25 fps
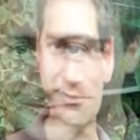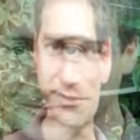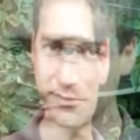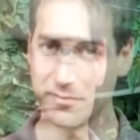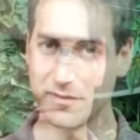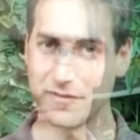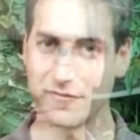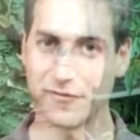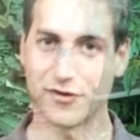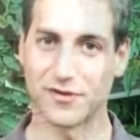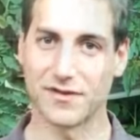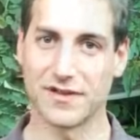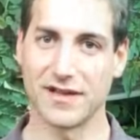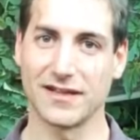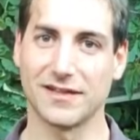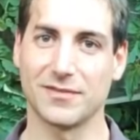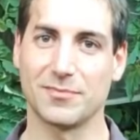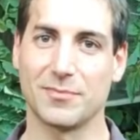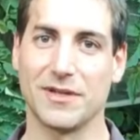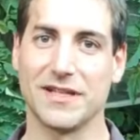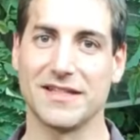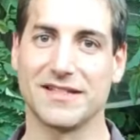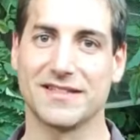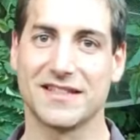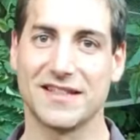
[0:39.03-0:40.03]
But before
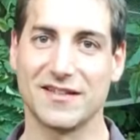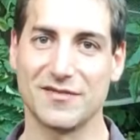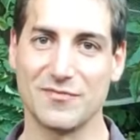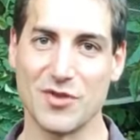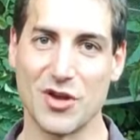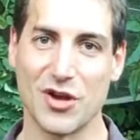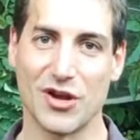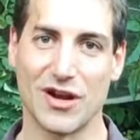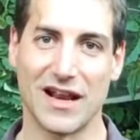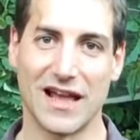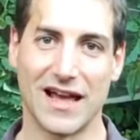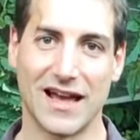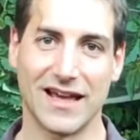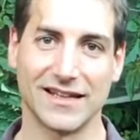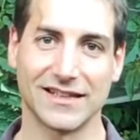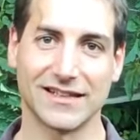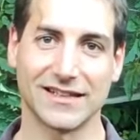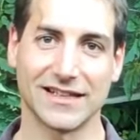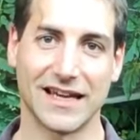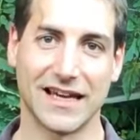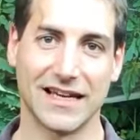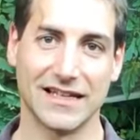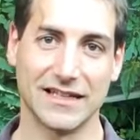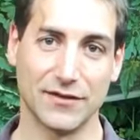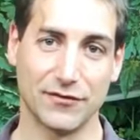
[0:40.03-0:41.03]
that, please give me a like,
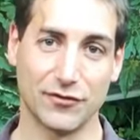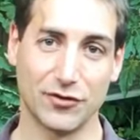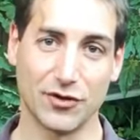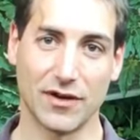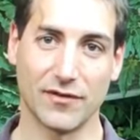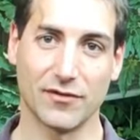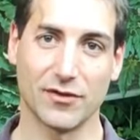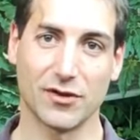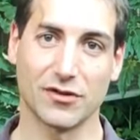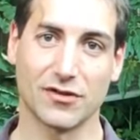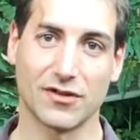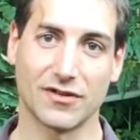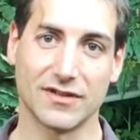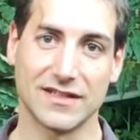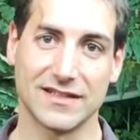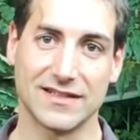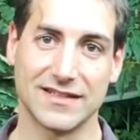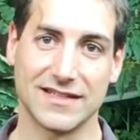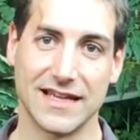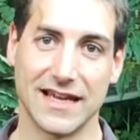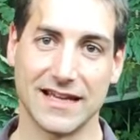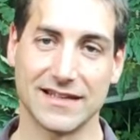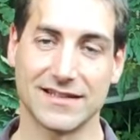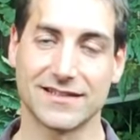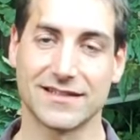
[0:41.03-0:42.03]
and if you haven't done
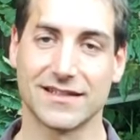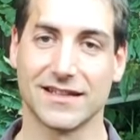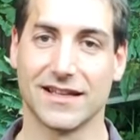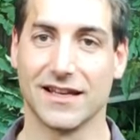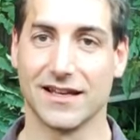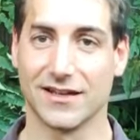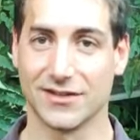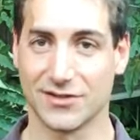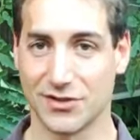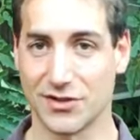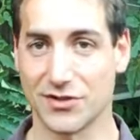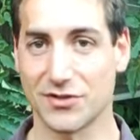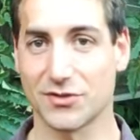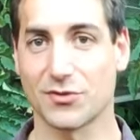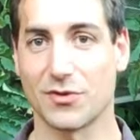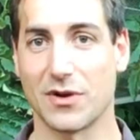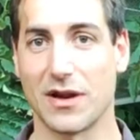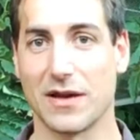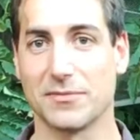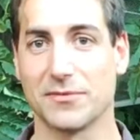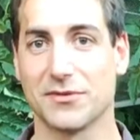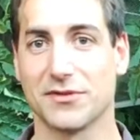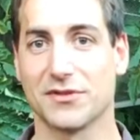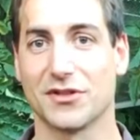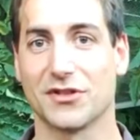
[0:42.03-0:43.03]
it yet,
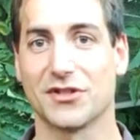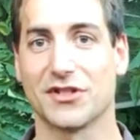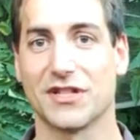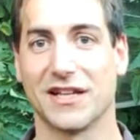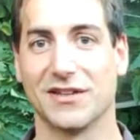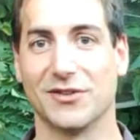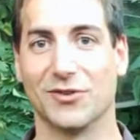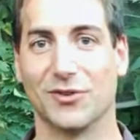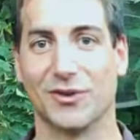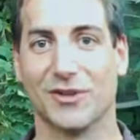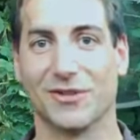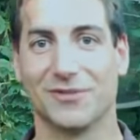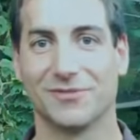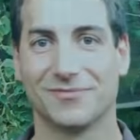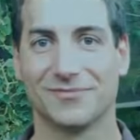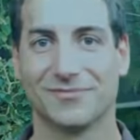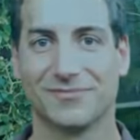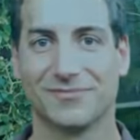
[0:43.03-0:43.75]
subscribe to the channel.